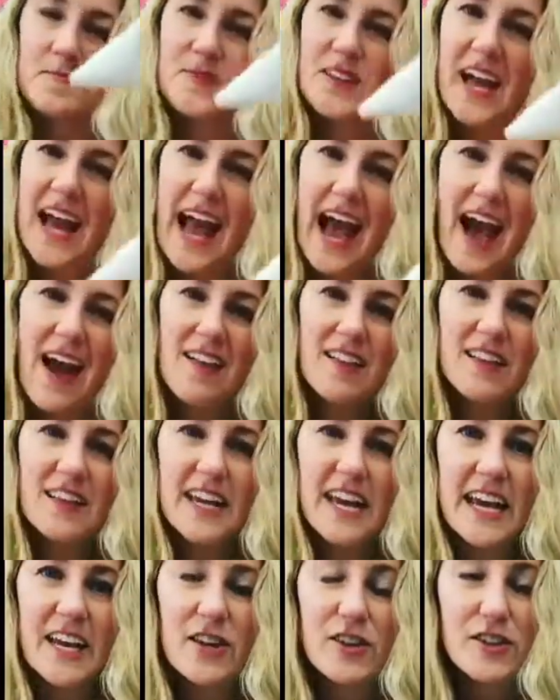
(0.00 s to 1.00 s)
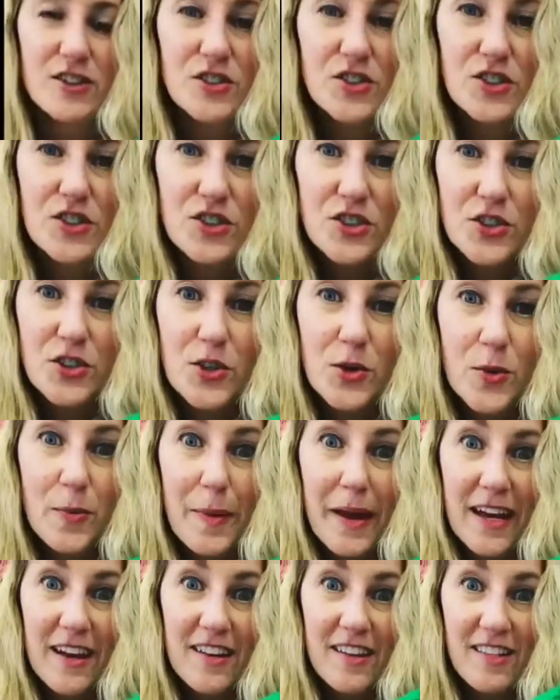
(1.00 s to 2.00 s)
Alligators do make
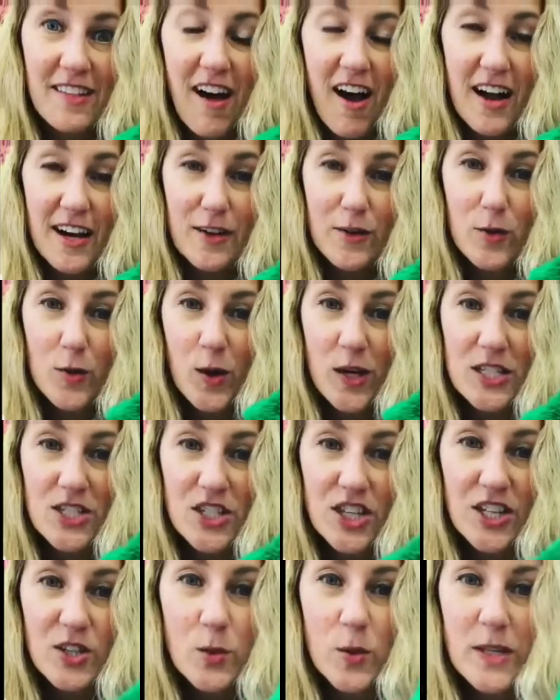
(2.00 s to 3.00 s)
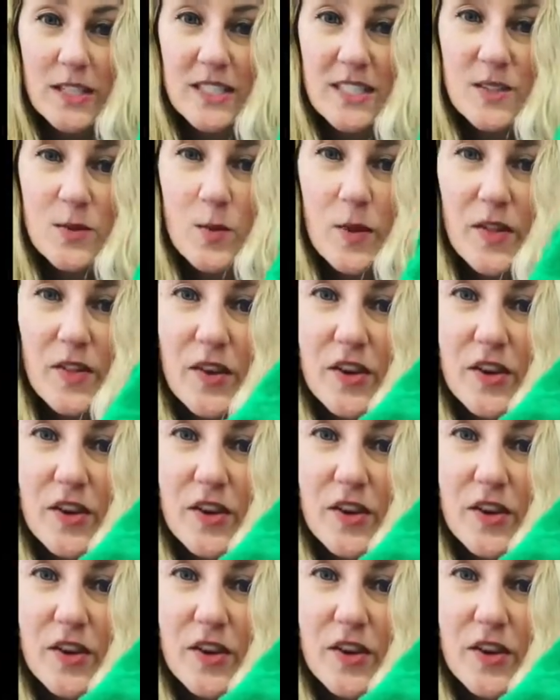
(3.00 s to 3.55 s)
a lot of crunching noises when they're